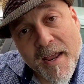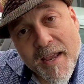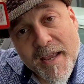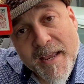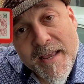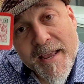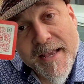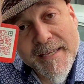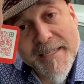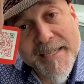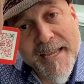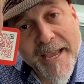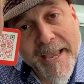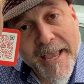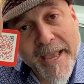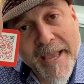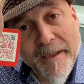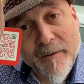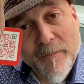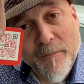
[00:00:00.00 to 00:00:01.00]
"Yes, I
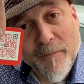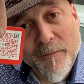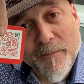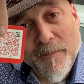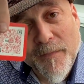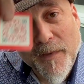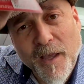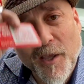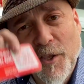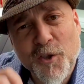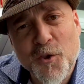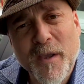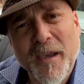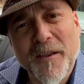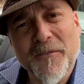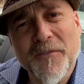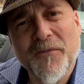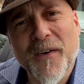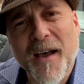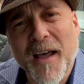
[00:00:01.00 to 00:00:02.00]
am. You
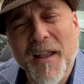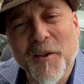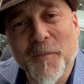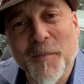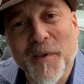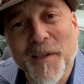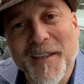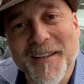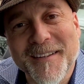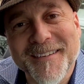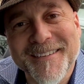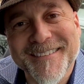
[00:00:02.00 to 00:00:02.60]
can follow me.